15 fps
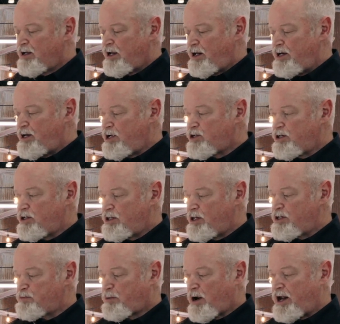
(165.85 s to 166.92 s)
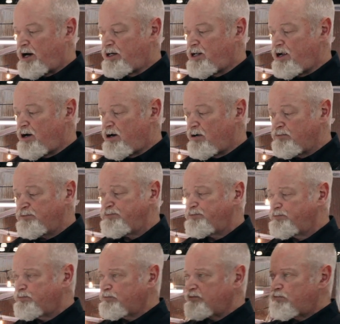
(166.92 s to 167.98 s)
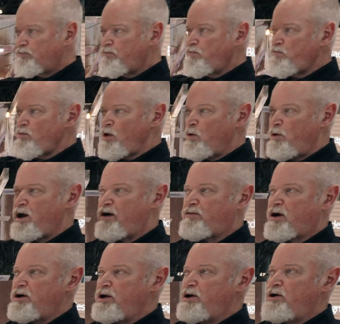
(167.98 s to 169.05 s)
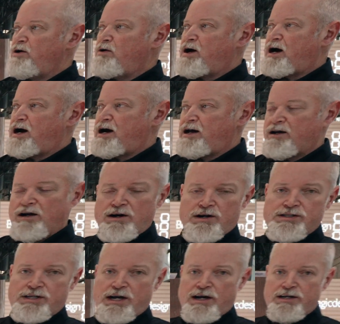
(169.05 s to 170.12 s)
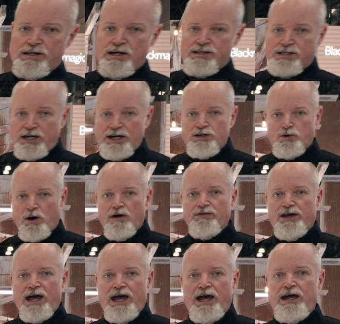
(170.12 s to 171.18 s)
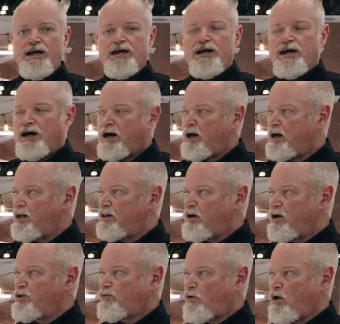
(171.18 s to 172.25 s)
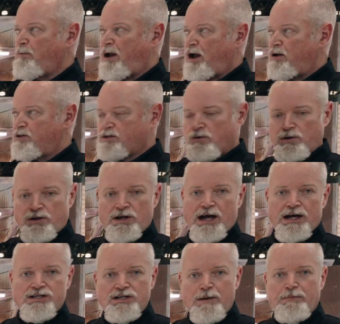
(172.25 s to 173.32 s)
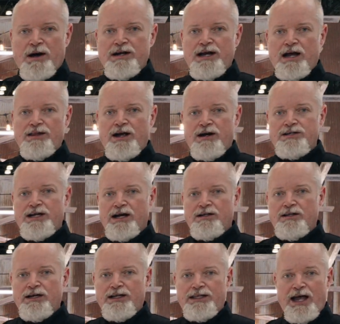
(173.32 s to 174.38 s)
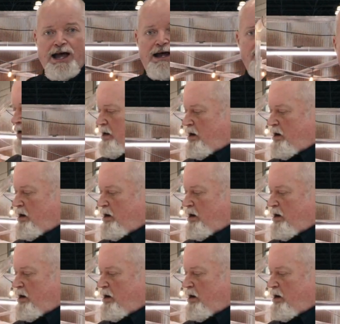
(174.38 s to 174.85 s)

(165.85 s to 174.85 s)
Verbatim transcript: In addition to this product here, we have our new Ursa Cine 12K large format. So we'll step on down there and take a look at that.